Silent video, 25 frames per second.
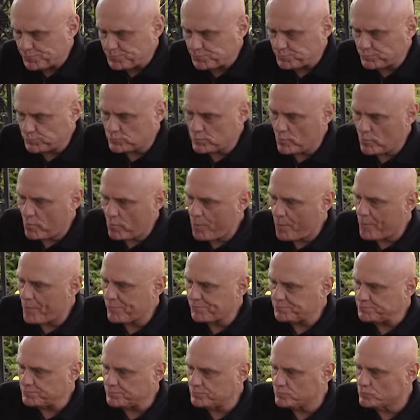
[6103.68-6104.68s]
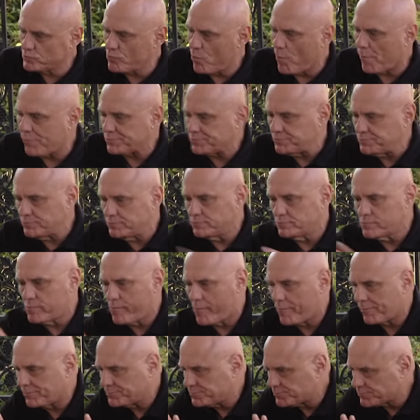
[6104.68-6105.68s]
Helping the kitchen. That's what you
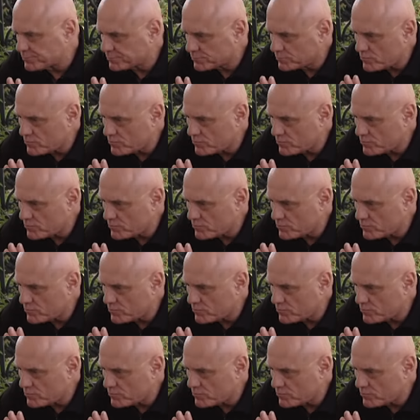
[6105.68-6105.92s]
need to do.